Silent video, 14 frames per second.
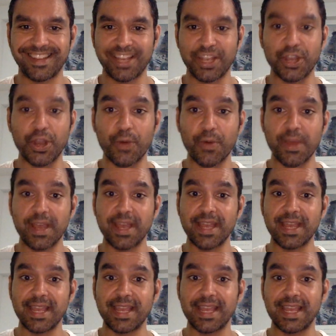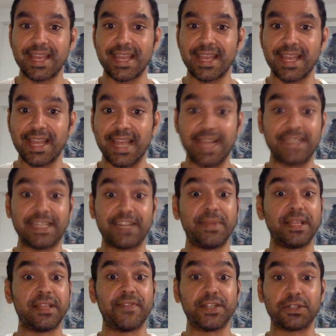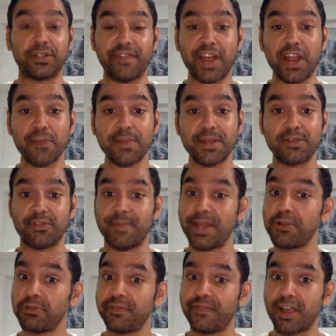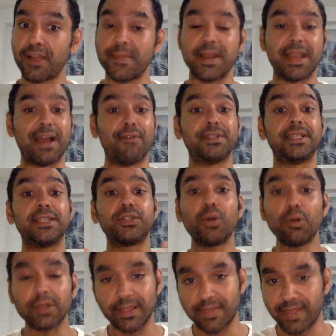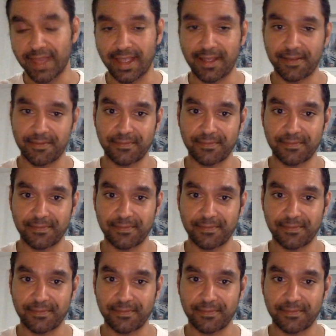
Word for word: You know, instead of being the physical environment or the mental environment, now it's this golden thing.